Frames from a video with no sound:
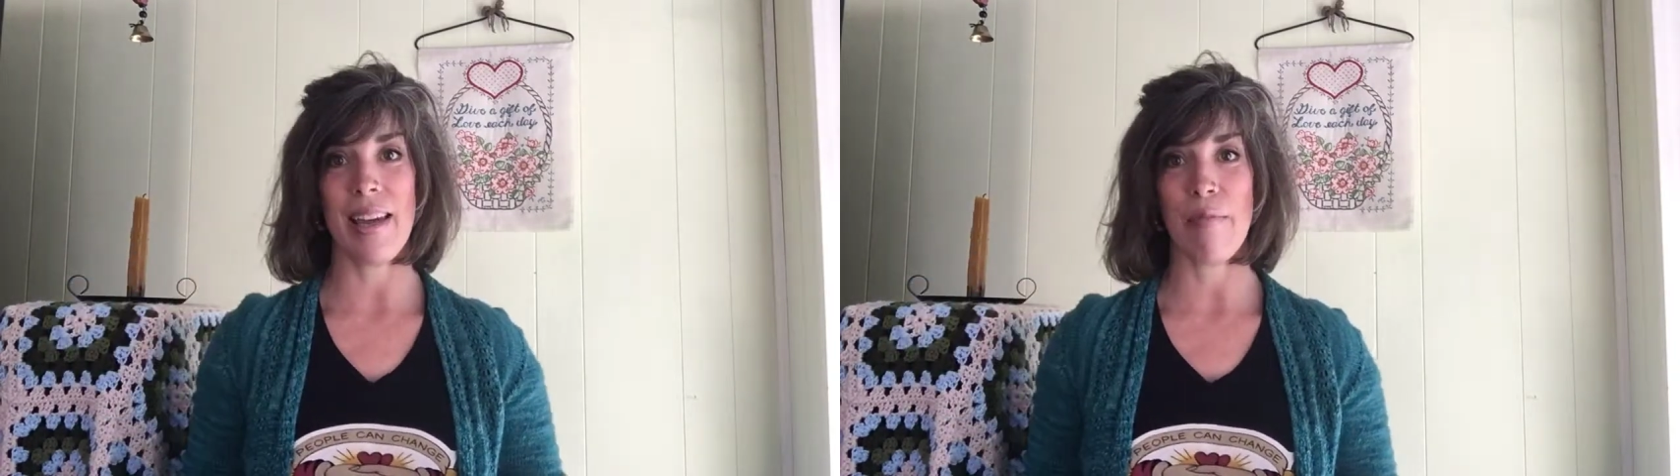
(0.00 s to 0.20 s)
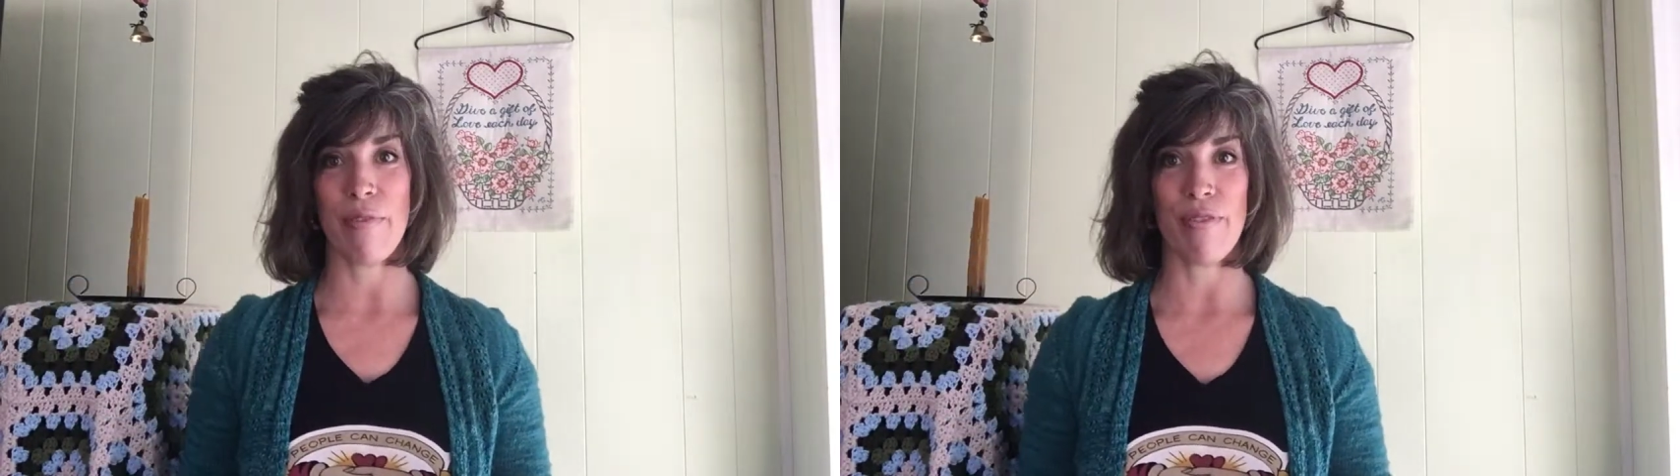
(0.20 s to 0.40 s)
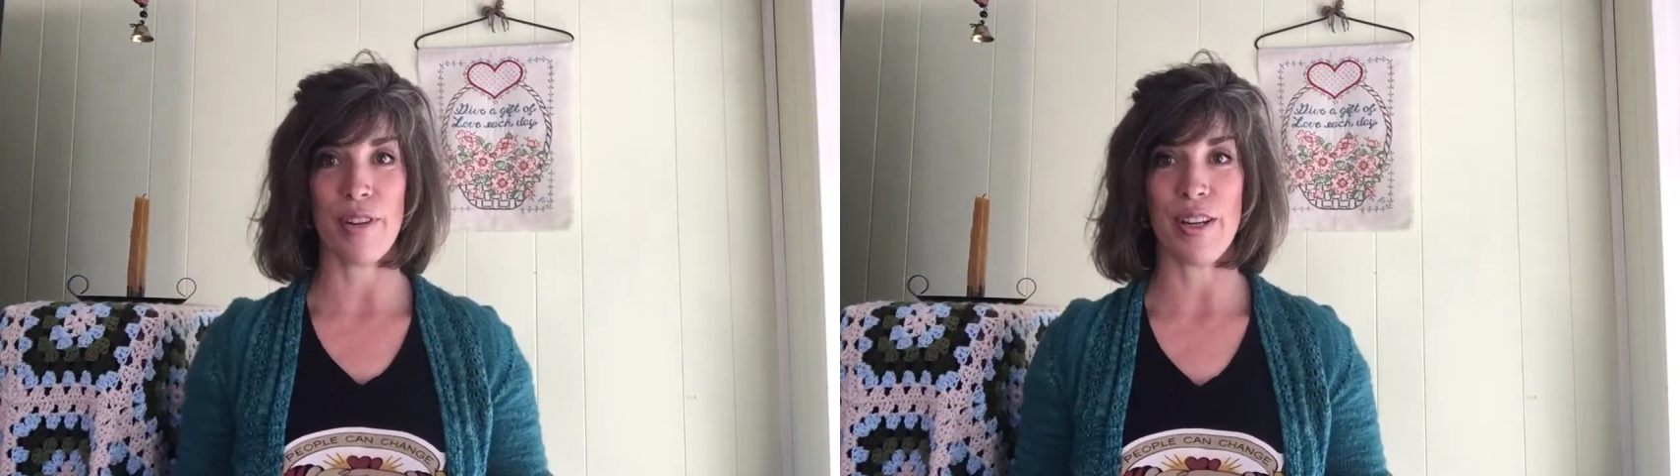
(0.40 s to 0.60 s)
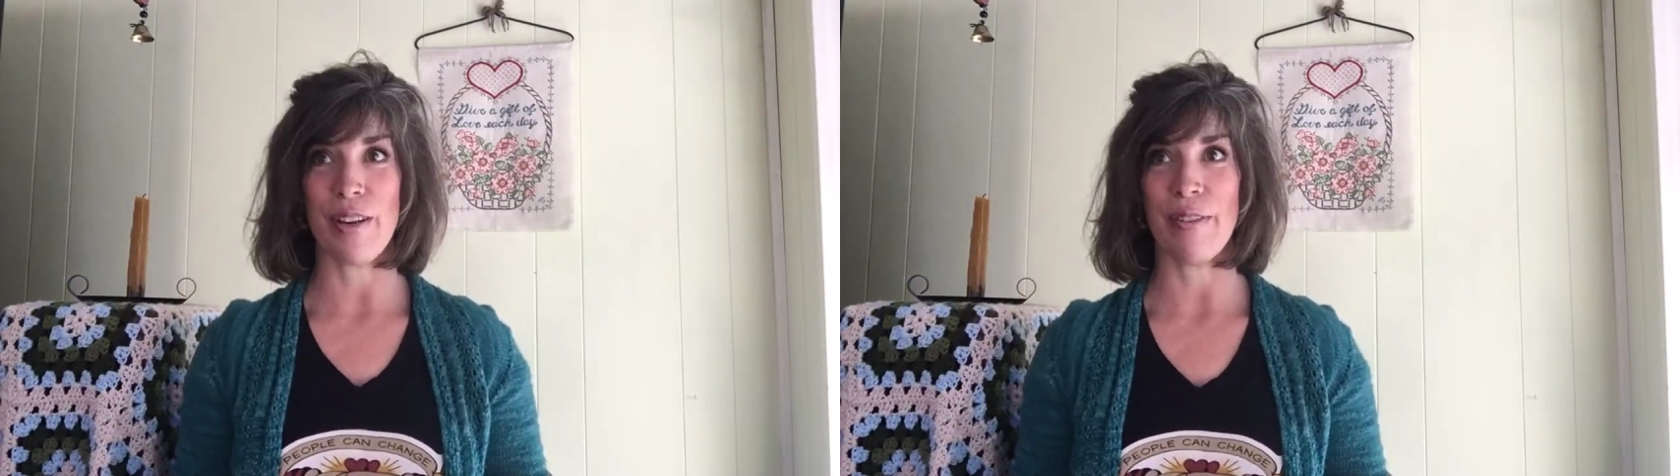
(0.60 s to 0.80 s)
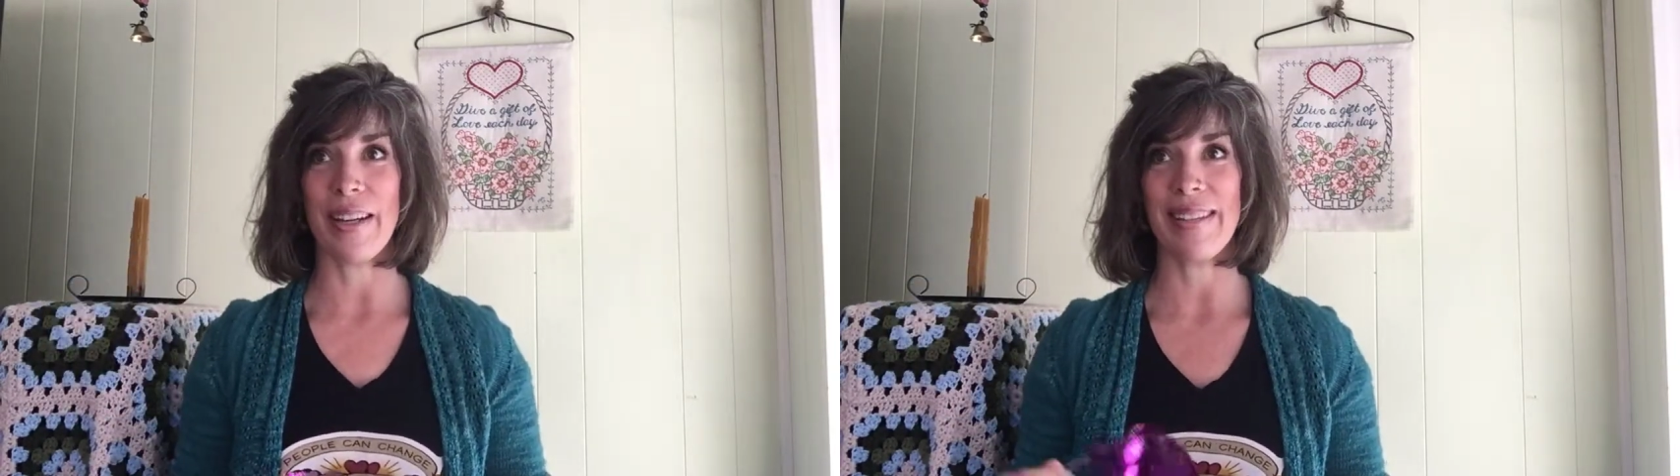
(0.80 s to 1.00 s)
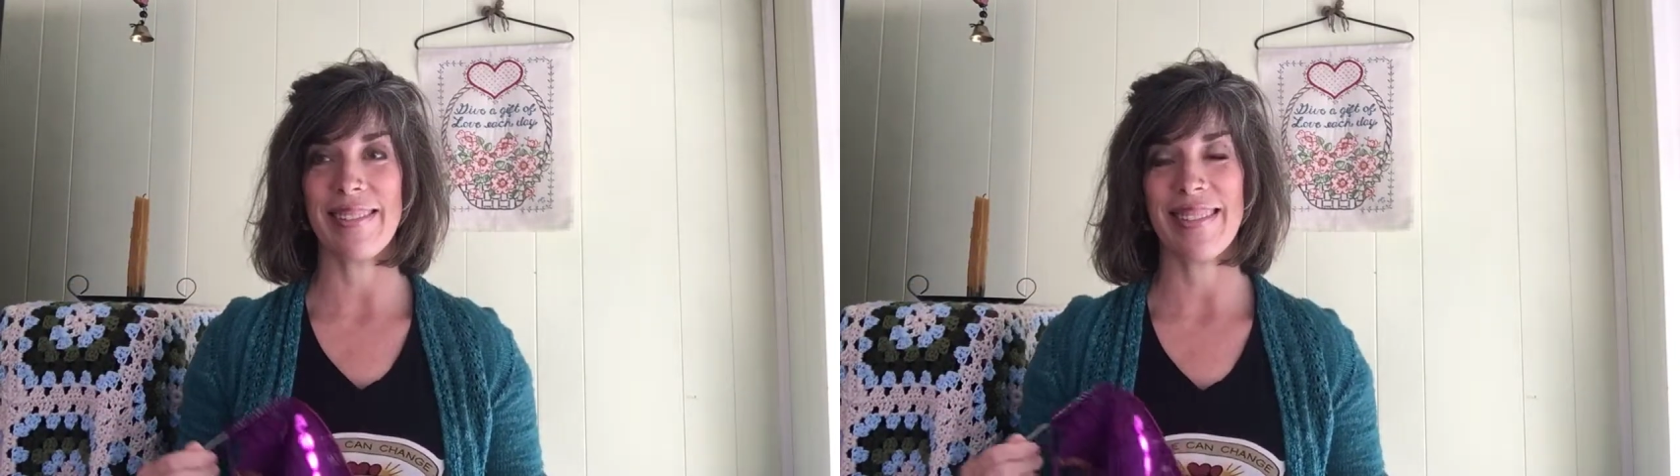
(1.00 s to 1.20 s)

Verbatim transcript: and before you know it